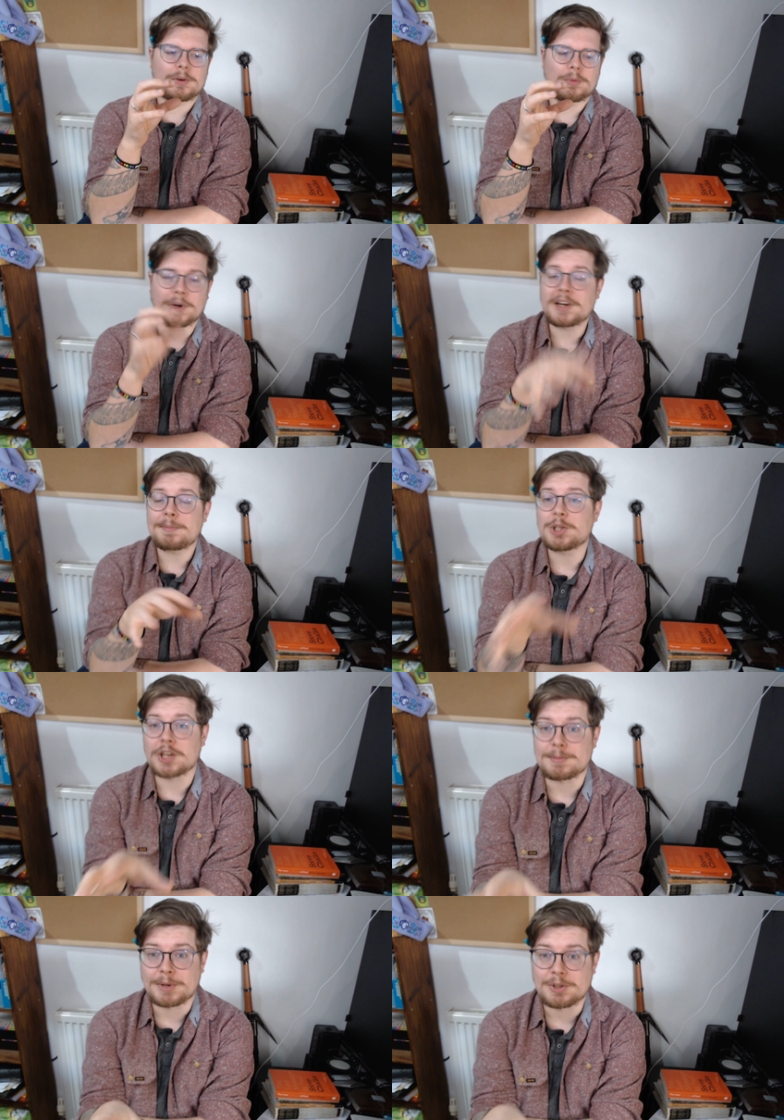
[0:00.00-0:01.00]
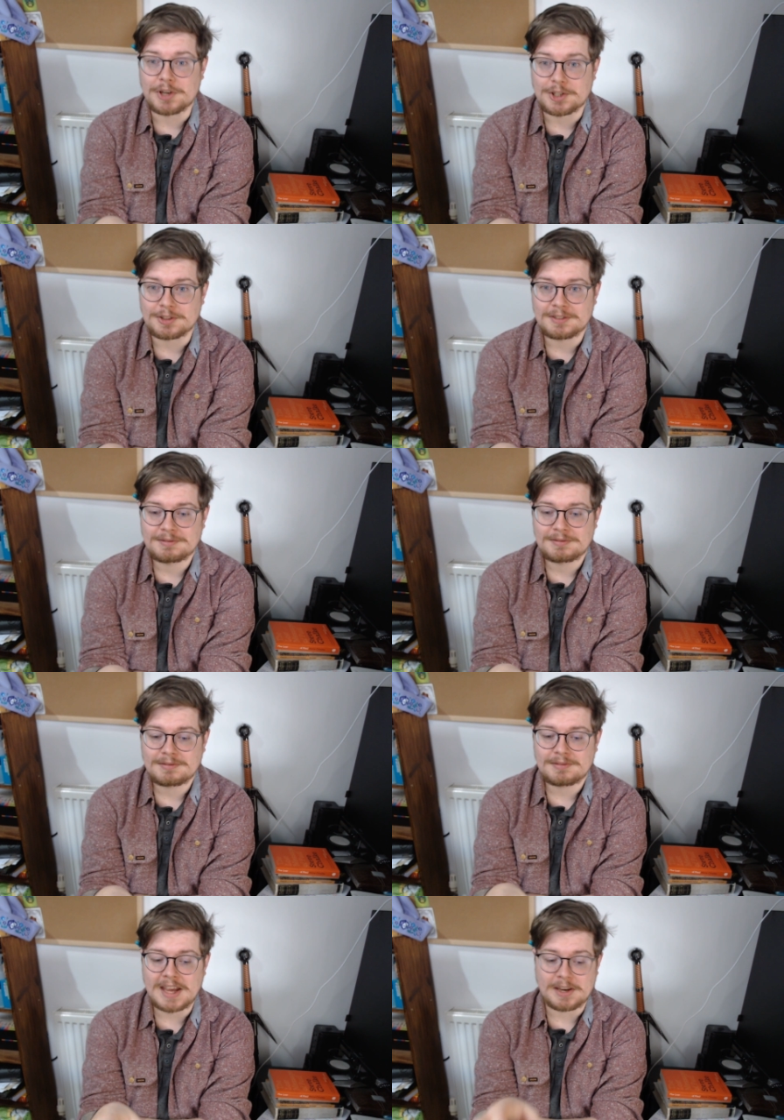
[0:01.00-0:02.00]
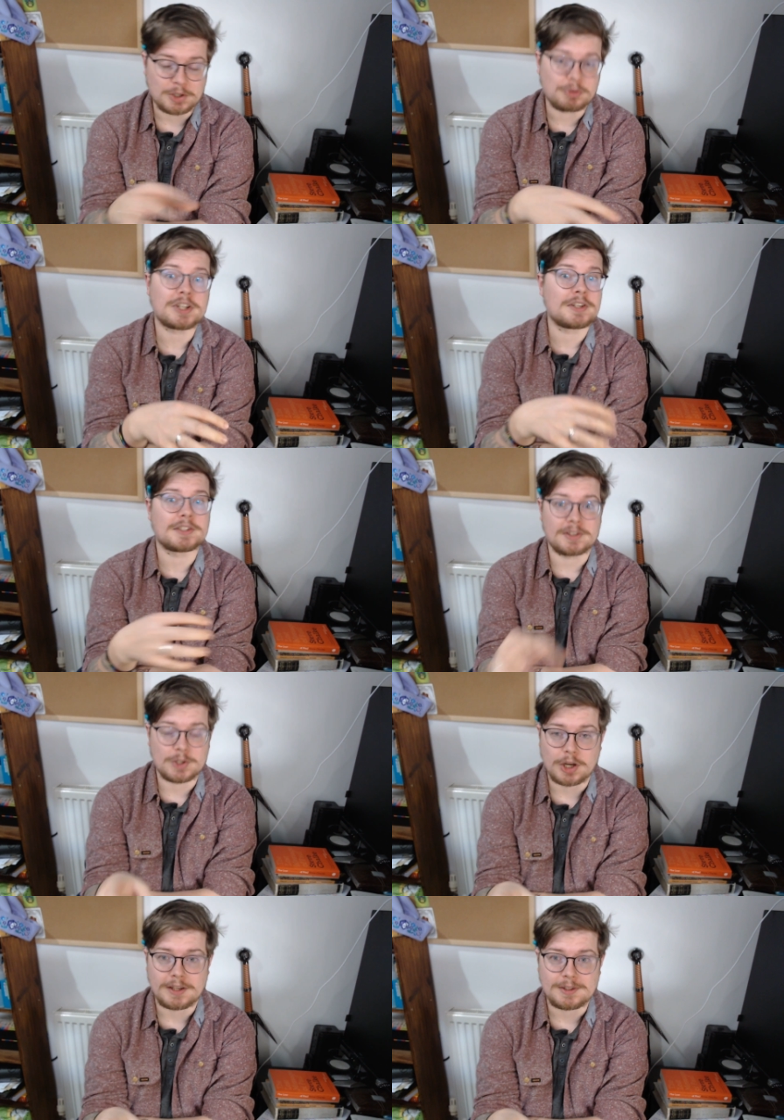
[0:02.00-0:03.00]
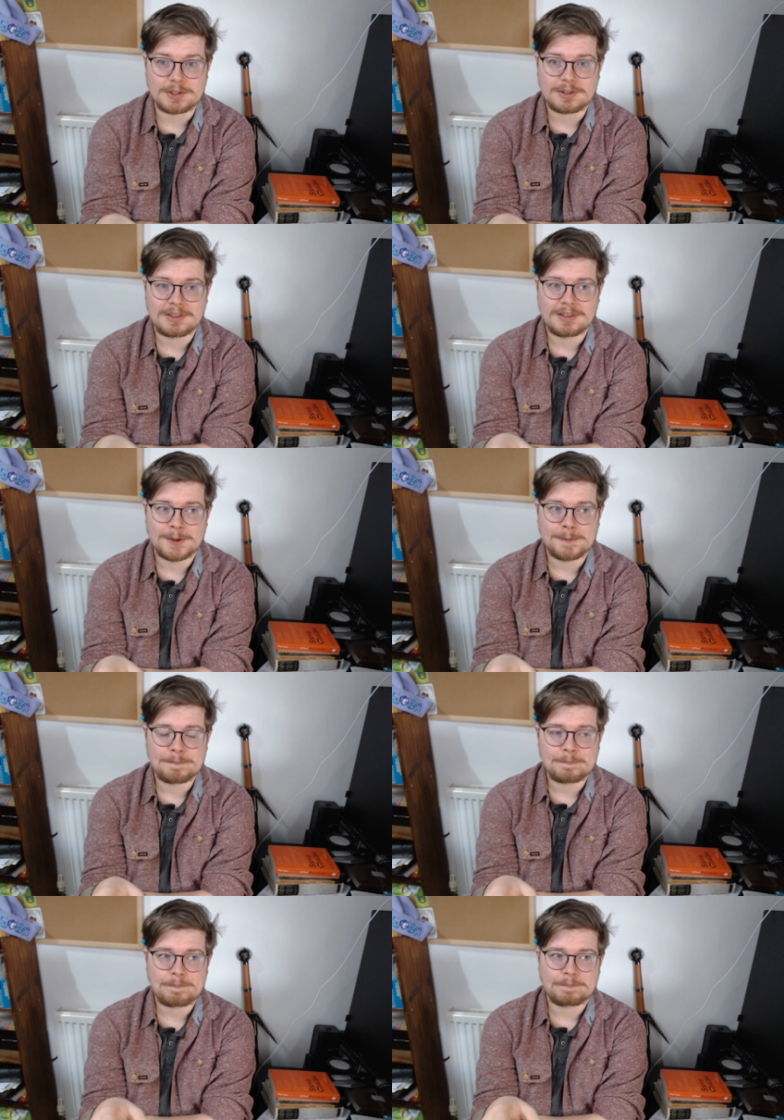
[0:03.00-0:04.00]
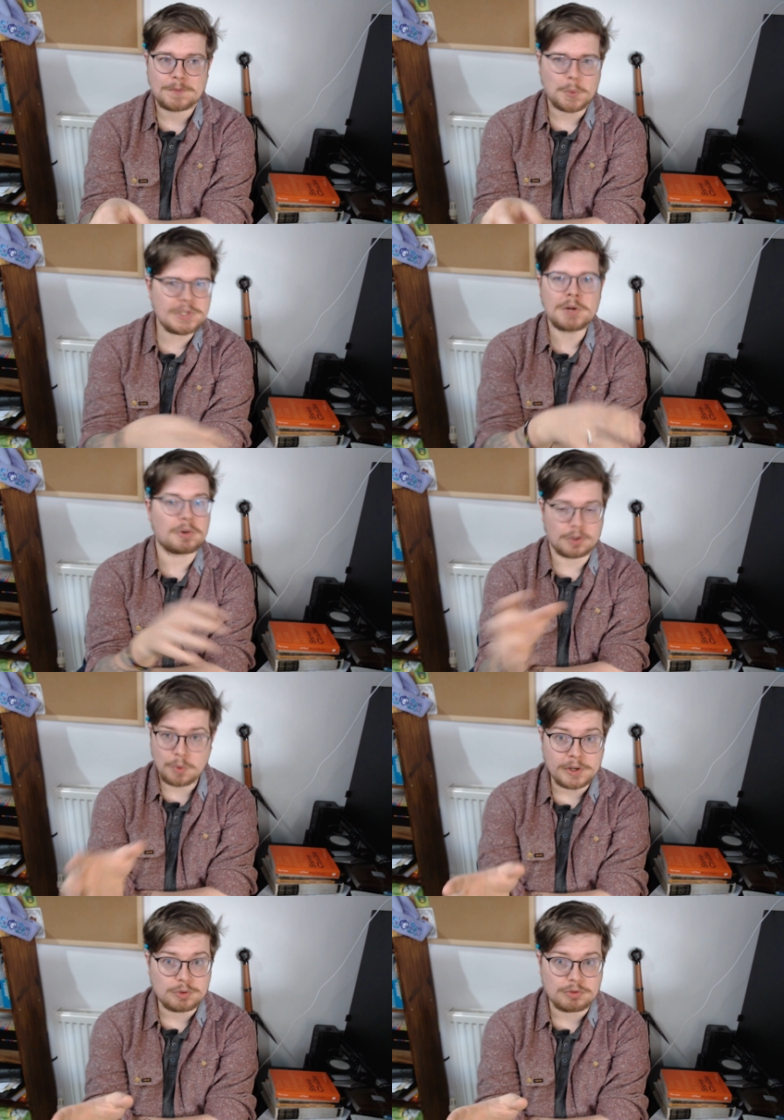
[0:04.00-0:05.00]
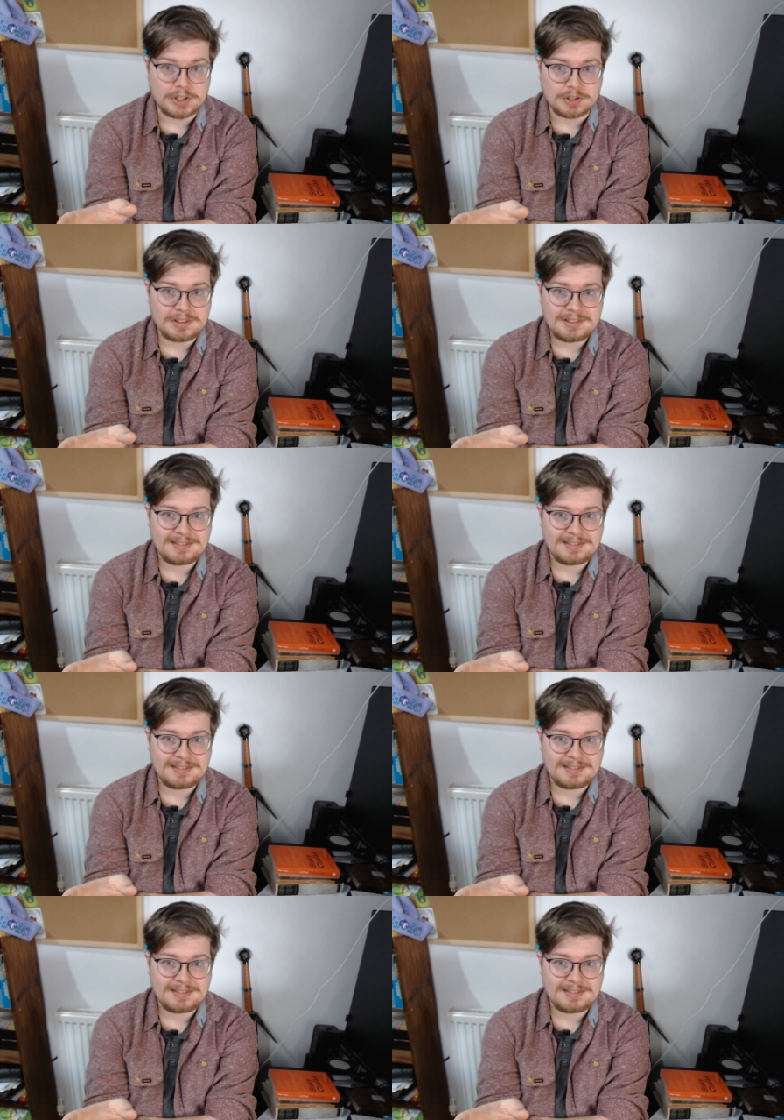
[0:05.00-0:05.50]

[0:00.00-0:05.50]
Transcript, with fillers: we're going to be changed by tradition, and our tradition is going to change. We're still going to call it tradition,